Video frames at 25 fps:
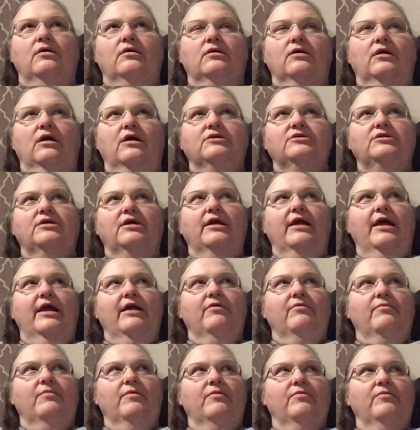Gosh, I can't
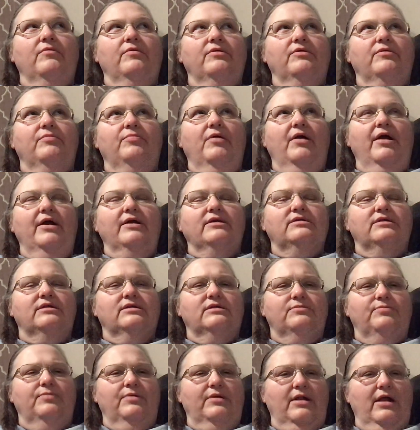remember what the price is,
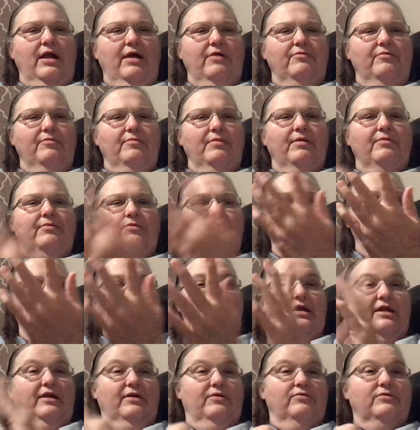but I remember
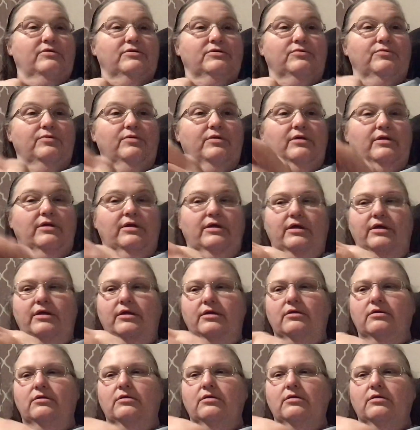thinking it was really good.